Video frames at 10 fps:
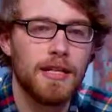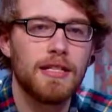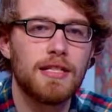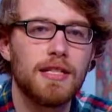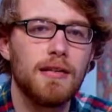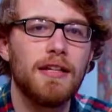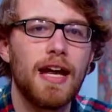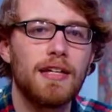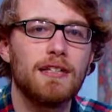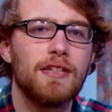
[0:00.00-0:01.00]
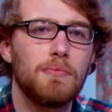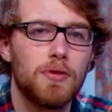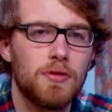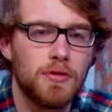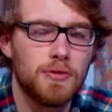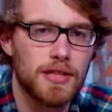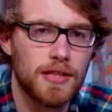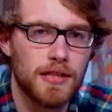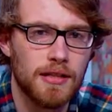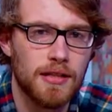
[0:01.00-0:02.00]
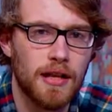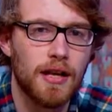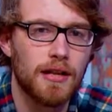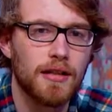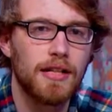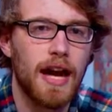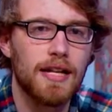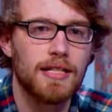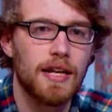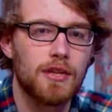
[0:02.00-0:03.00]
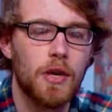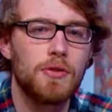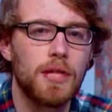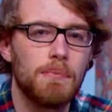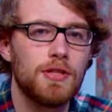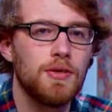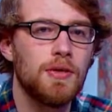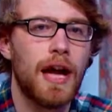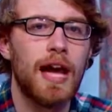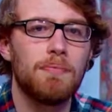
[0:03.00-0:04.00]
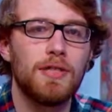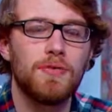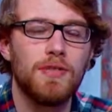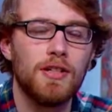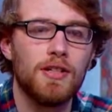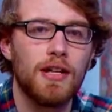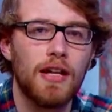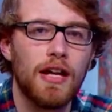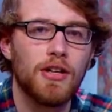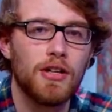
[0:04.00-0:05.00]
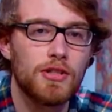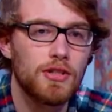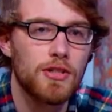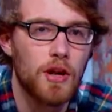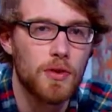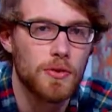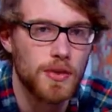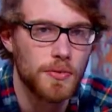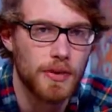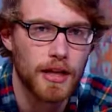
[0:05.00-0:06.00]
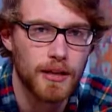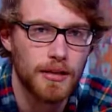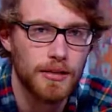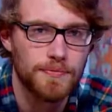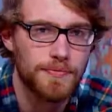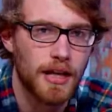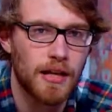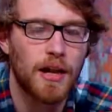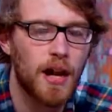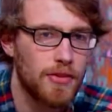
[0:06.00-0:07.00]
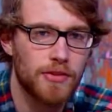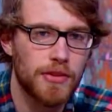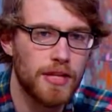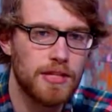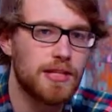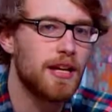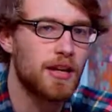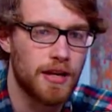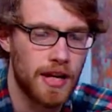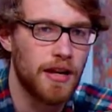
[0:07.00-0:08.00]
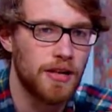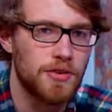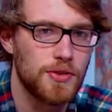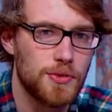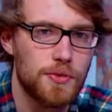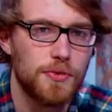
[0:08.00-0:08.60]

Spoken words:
is the negative polluting gas that goes up into the atmosphere and hurts the ozone layer and other things like our air too.